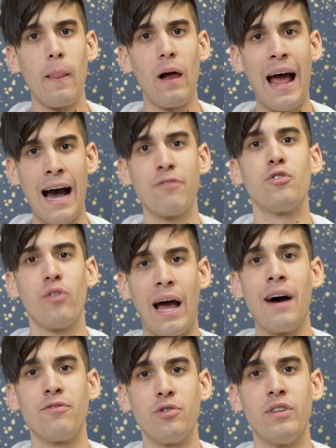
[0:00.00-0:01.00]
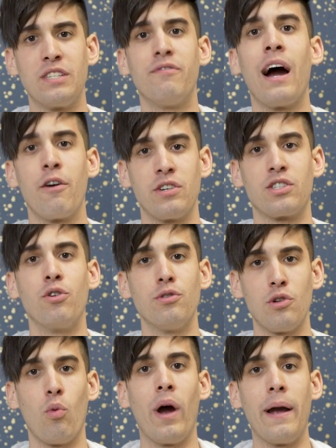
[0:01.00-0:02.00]
after this virus
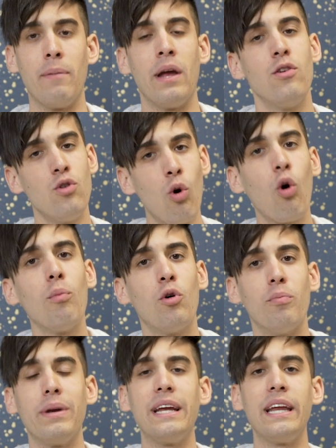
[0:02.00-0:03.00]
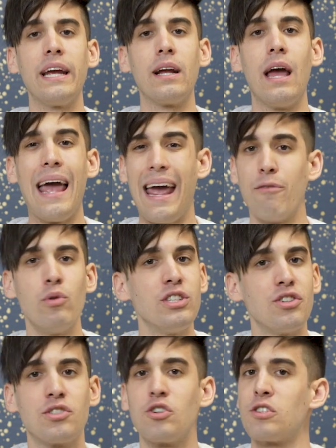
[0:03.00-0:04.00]
goes away. And normal meaning everyone
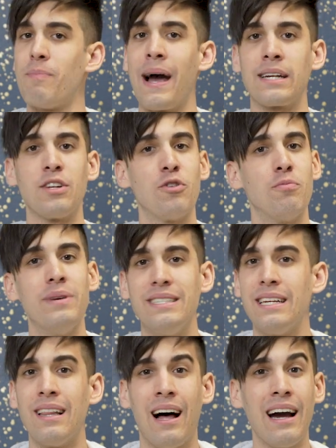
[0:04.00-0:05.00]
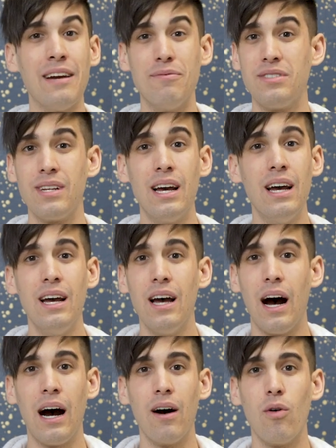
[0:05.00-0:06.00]
just goes back to their busy lives.
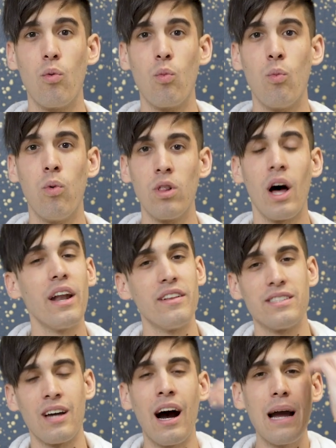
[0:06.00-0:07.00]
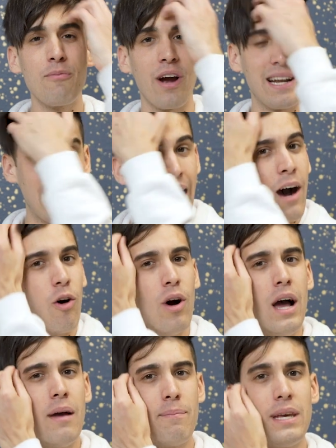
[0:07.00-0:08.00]
A lot of the time right now,
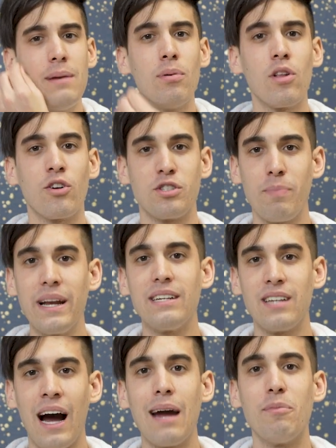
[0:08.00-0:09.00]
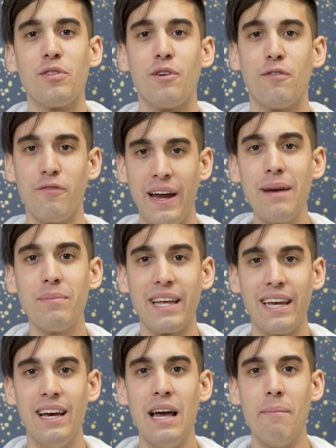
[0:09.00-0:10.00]
people are spending time with their
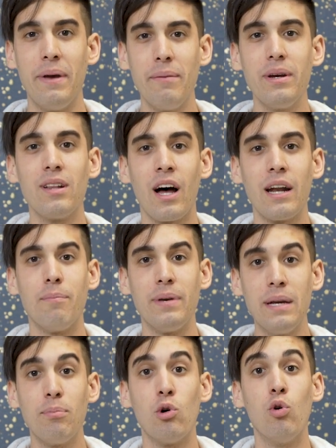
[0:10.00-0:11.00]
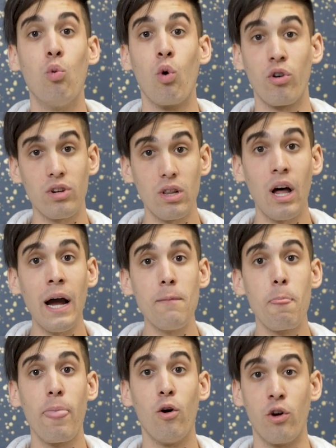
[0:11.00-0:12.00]
family. Maybe a lot of people who work a lot,
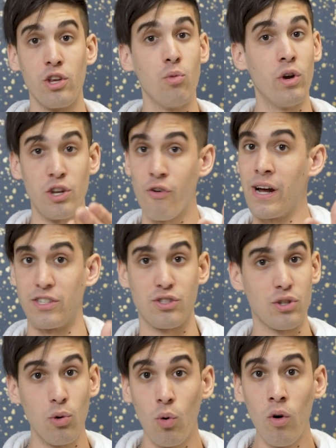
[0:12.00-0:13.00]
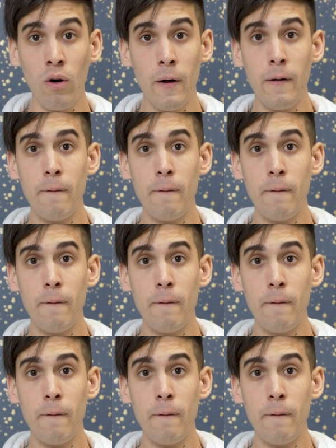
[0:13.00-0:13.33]
or when you're at school,